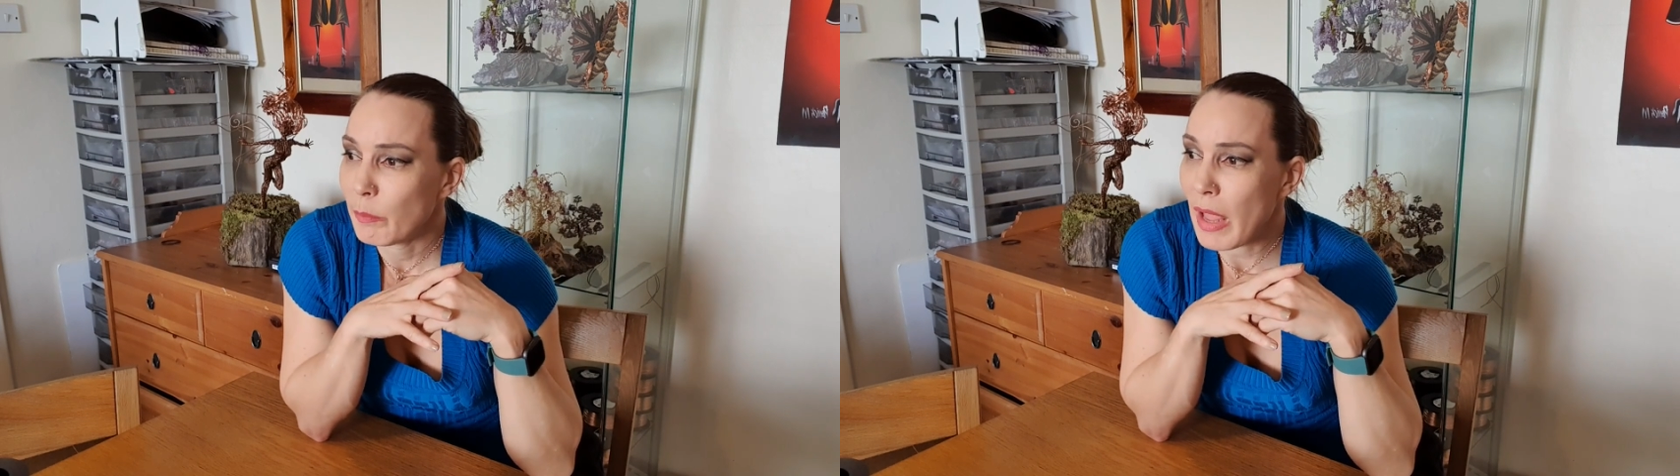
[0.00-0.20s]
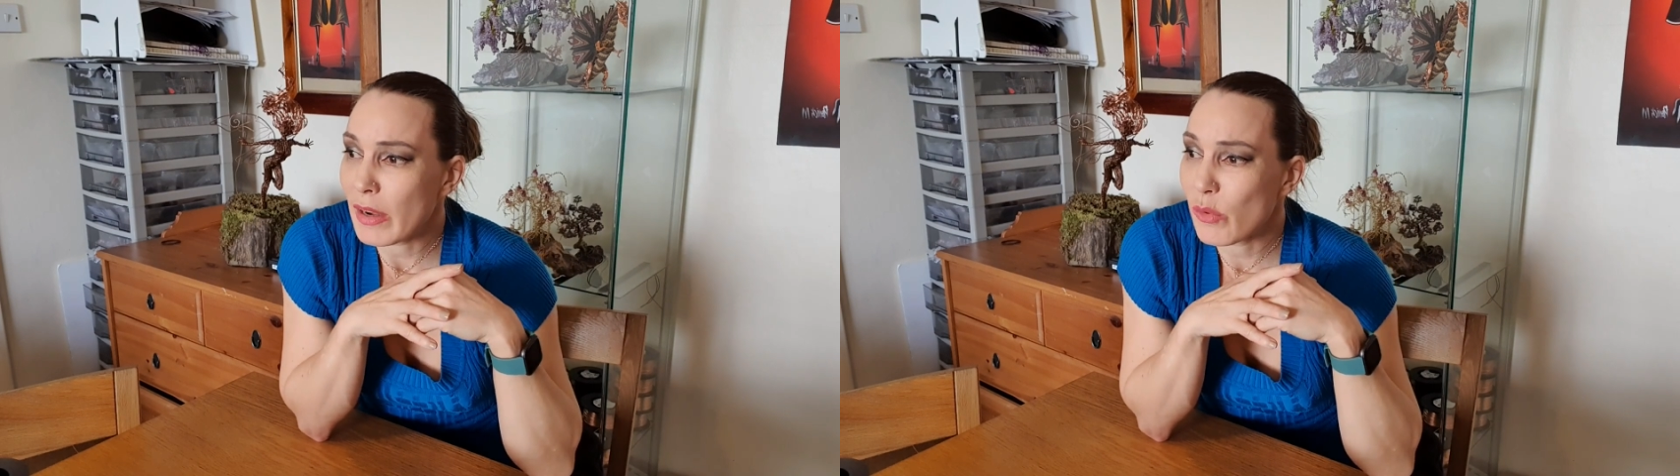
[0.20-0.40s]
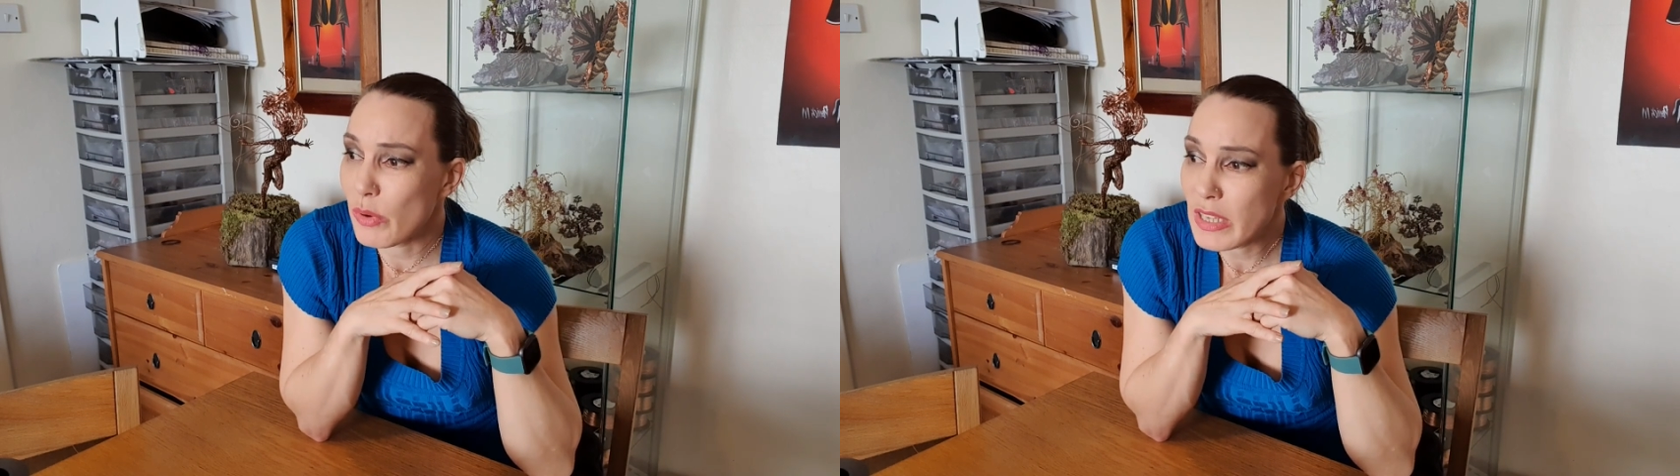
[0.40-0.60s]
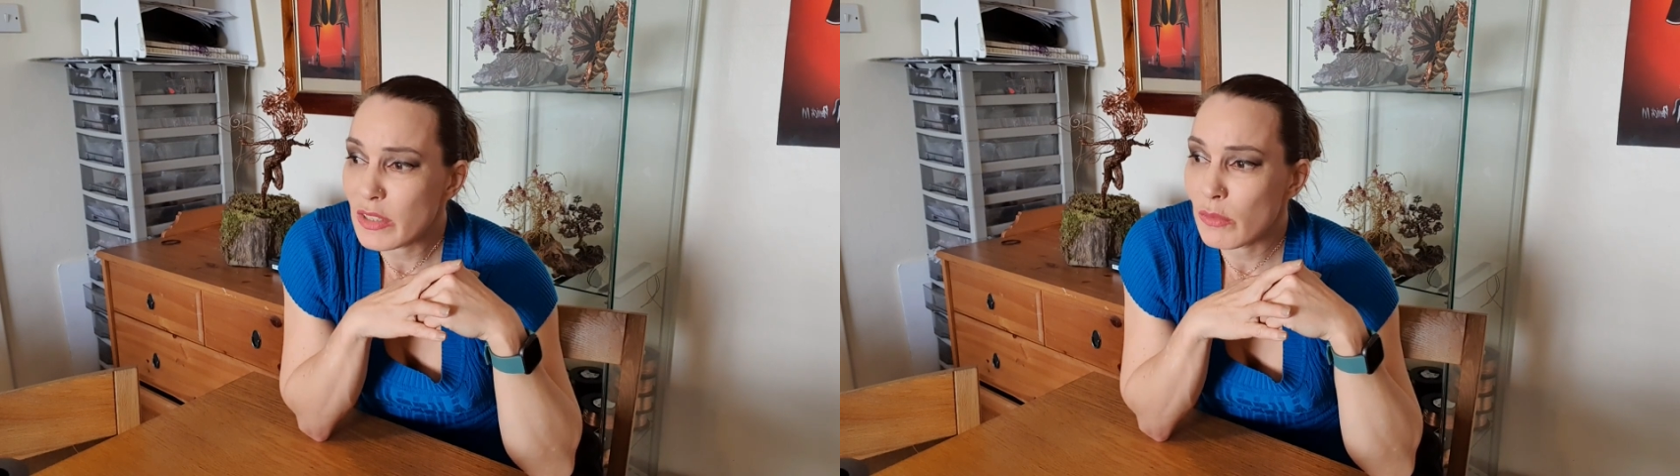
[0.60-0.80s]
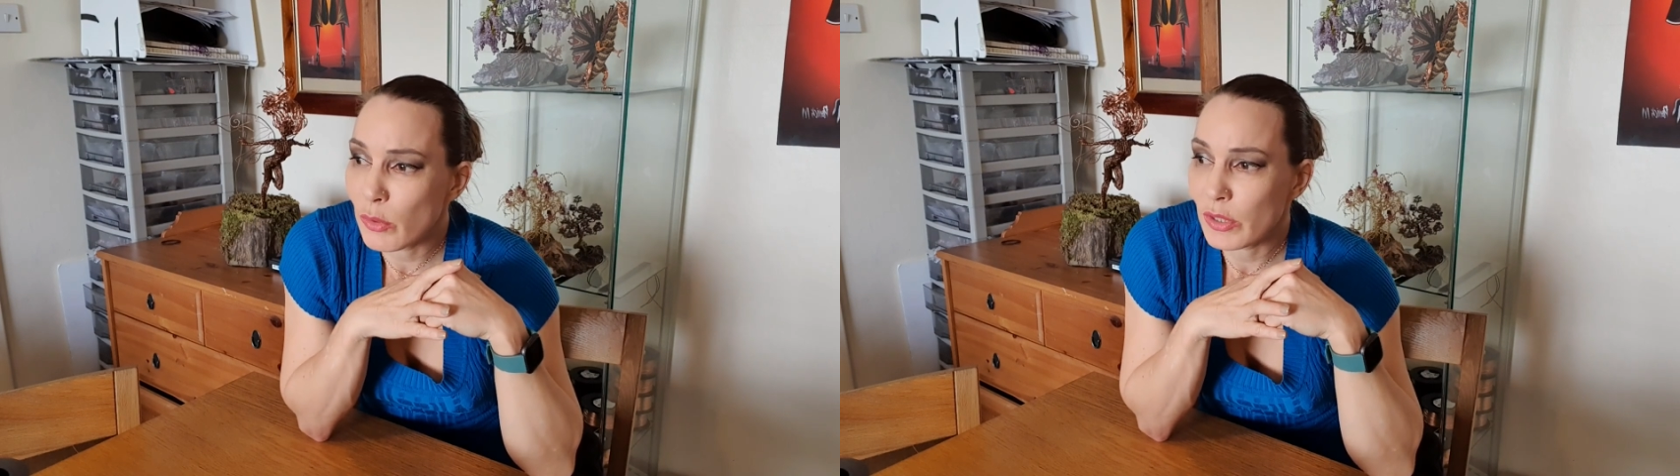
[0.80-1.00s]
Now the
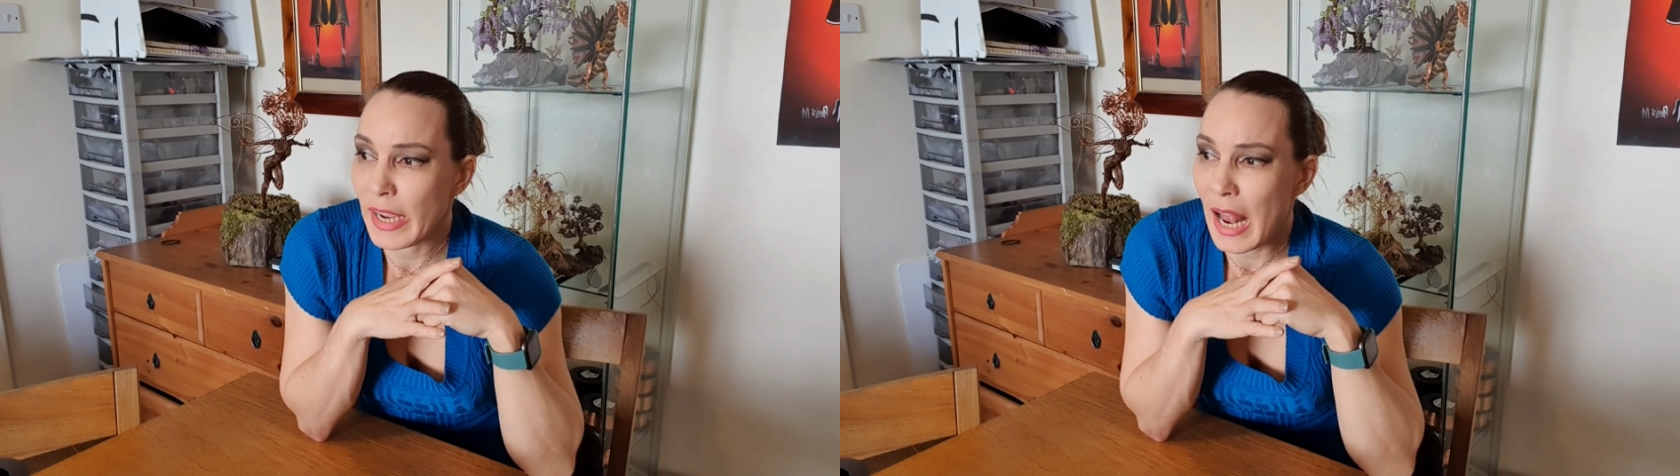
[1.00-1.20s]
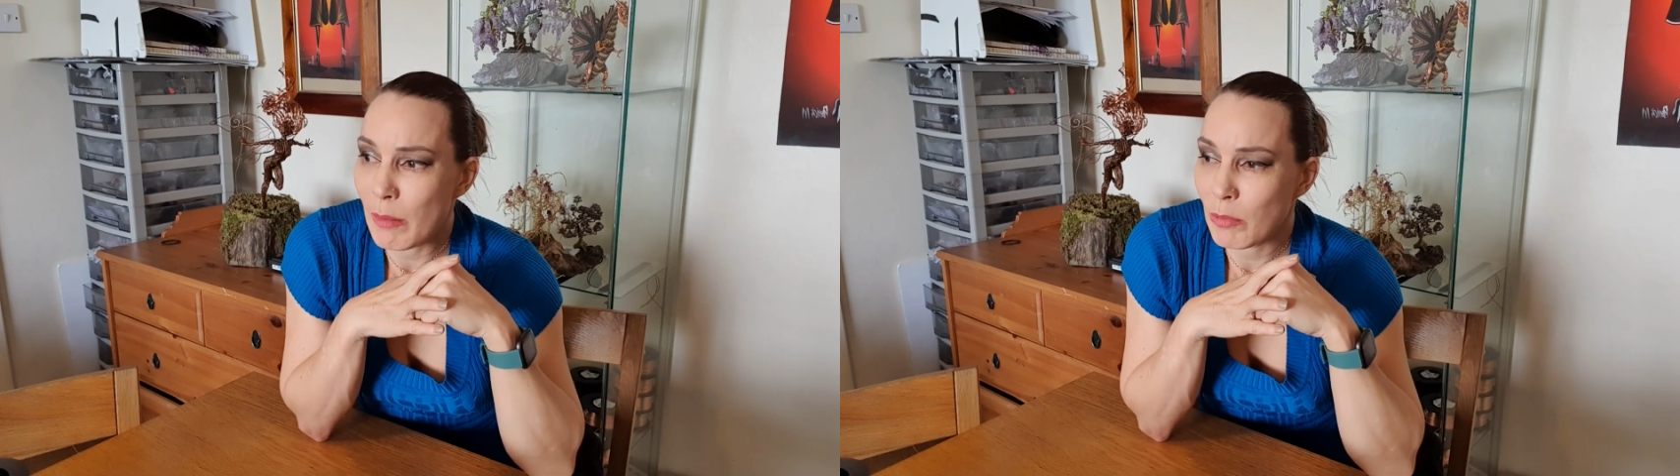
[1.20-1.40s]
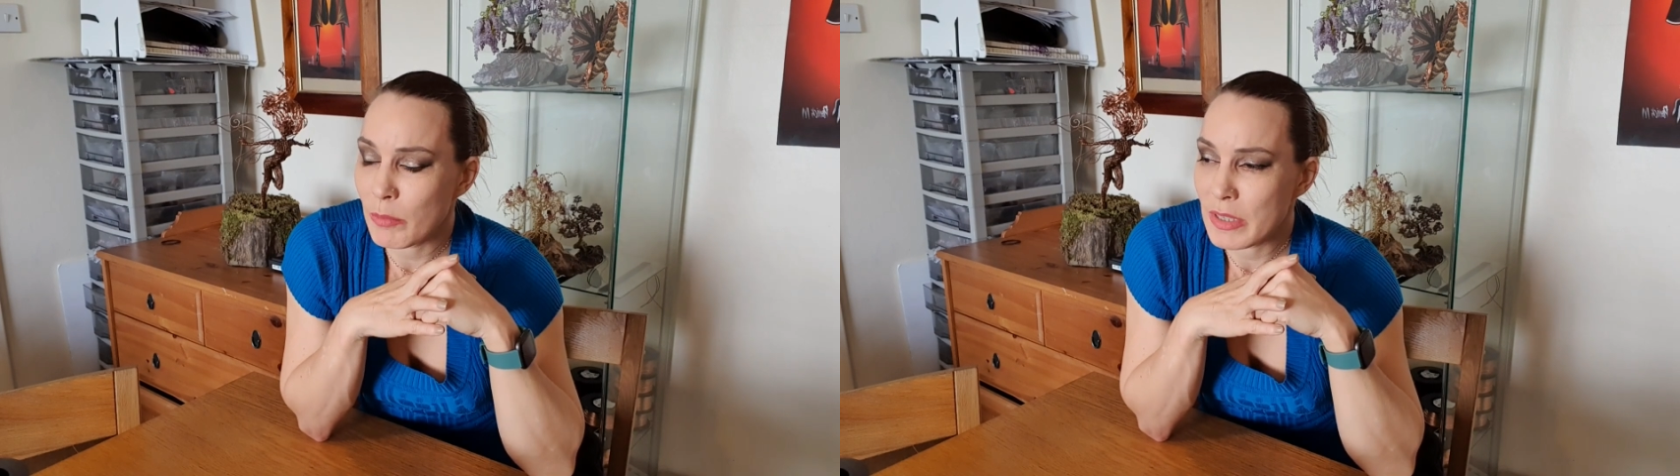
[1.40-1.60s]
reason for the album